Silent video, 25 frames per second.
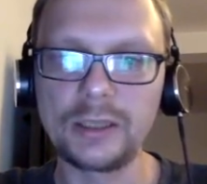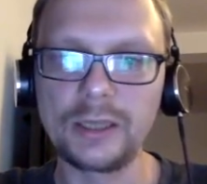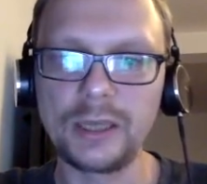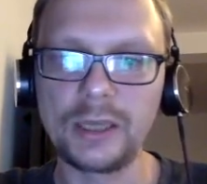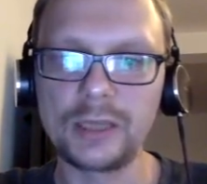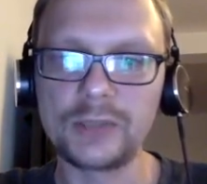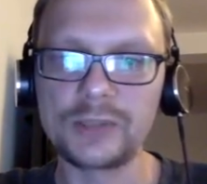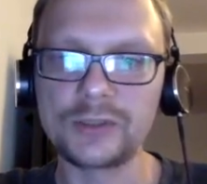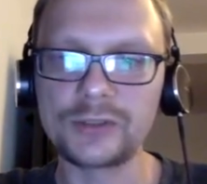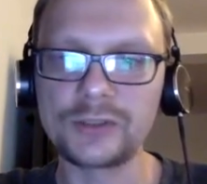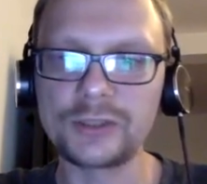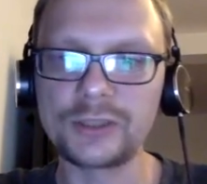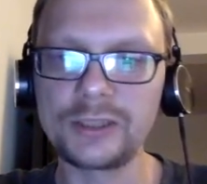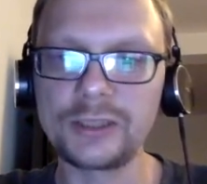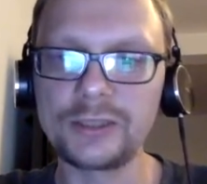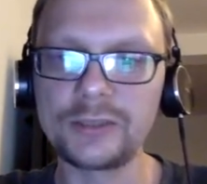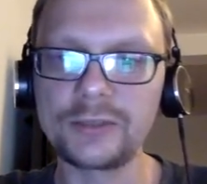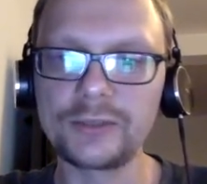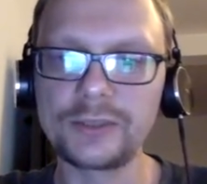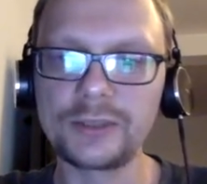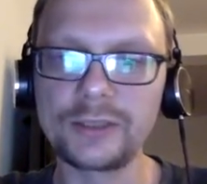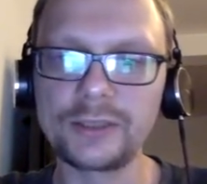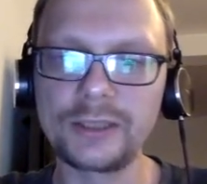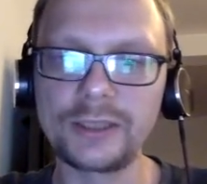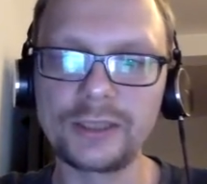I just click on
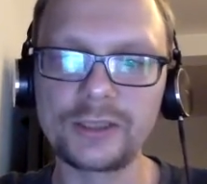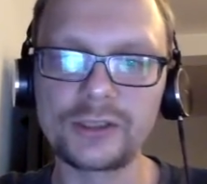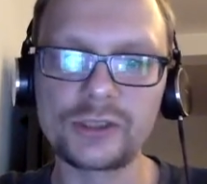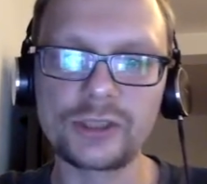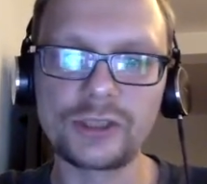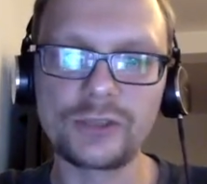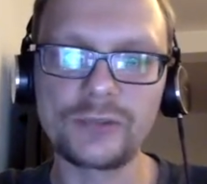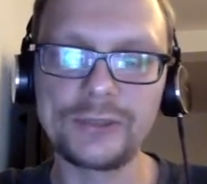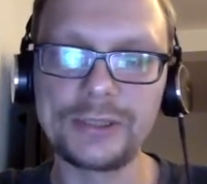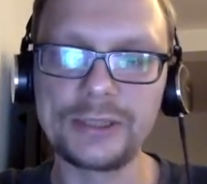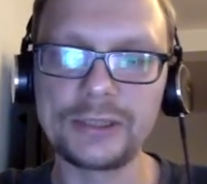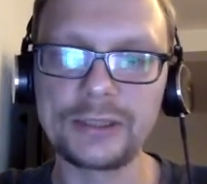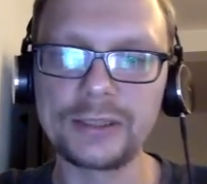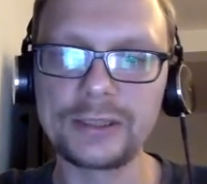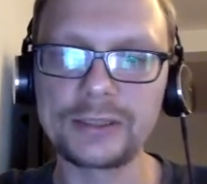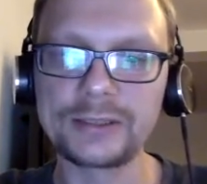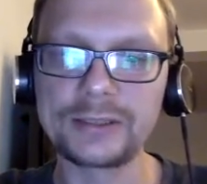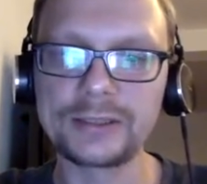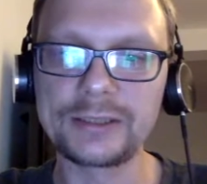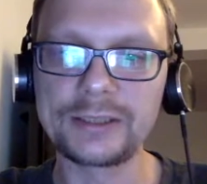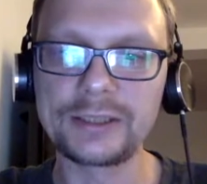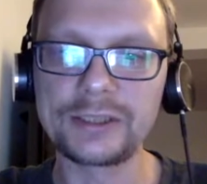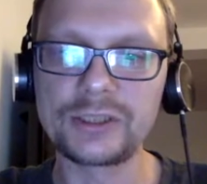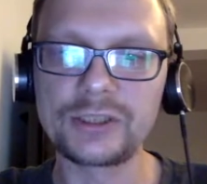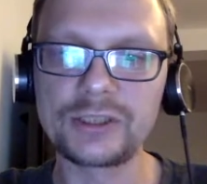the link, just see the link
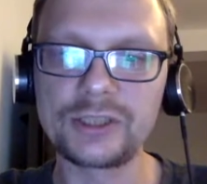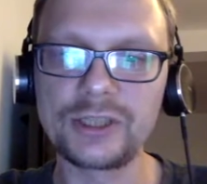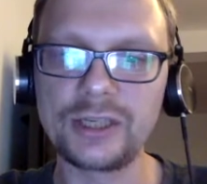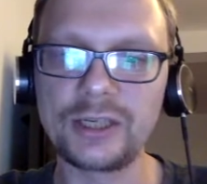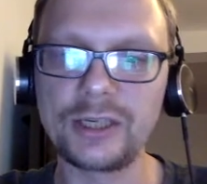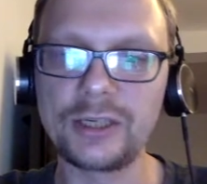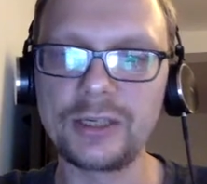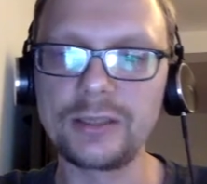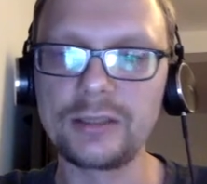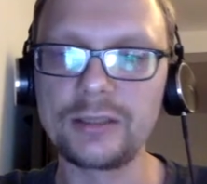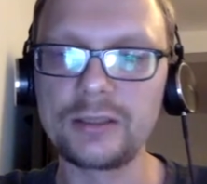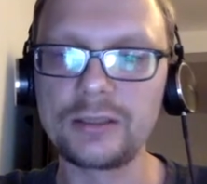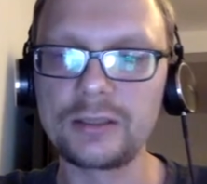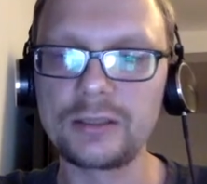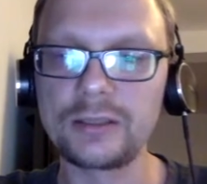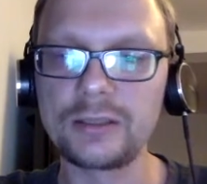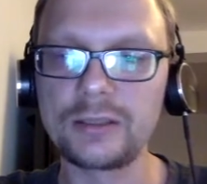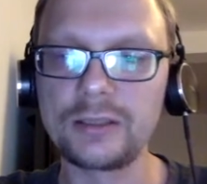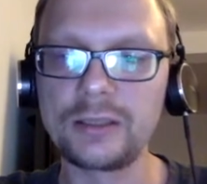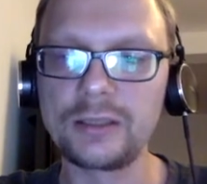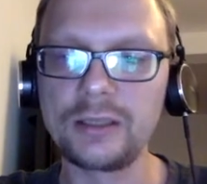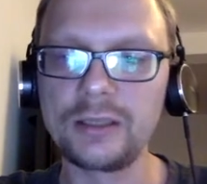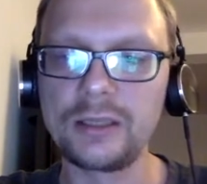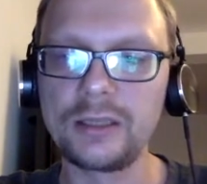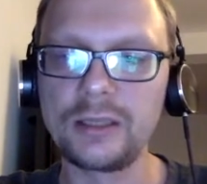that I shared
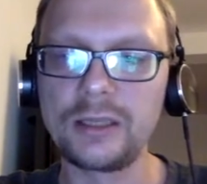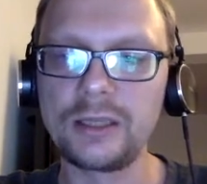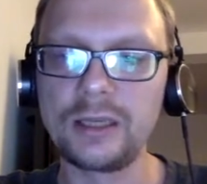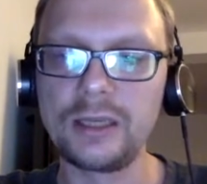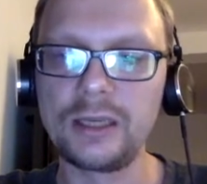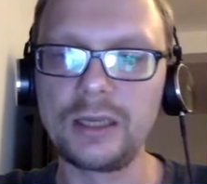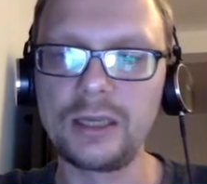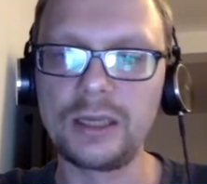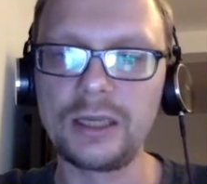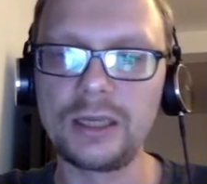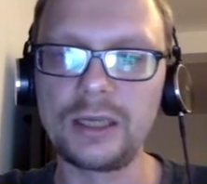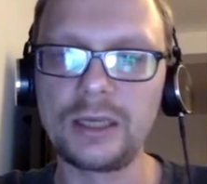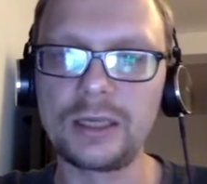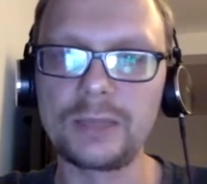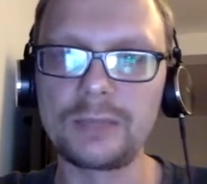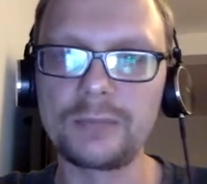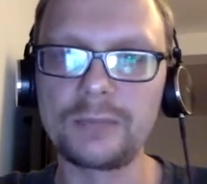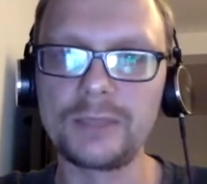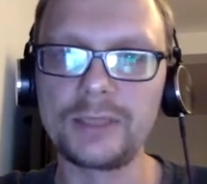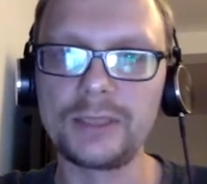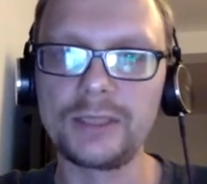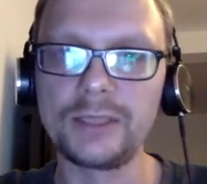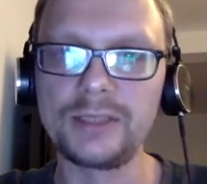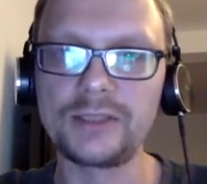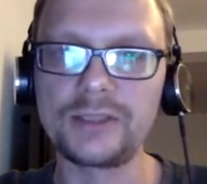
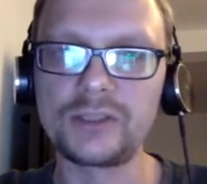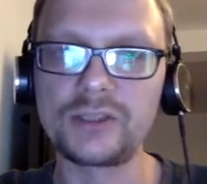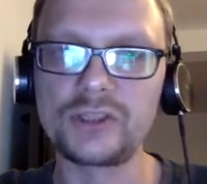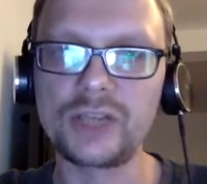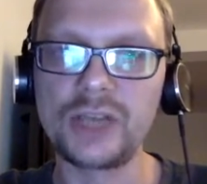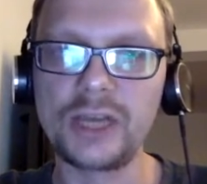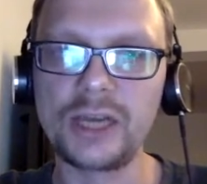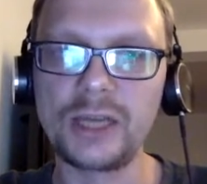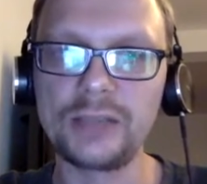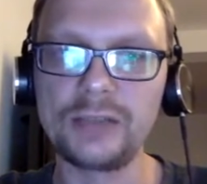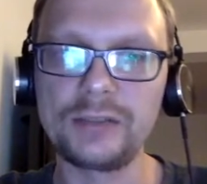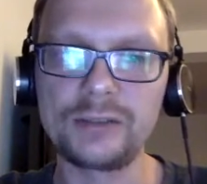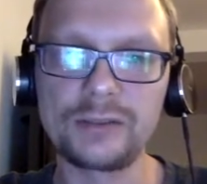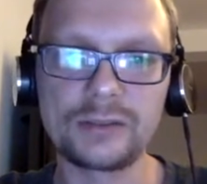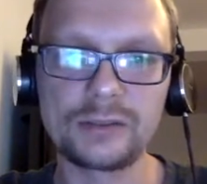in the chat,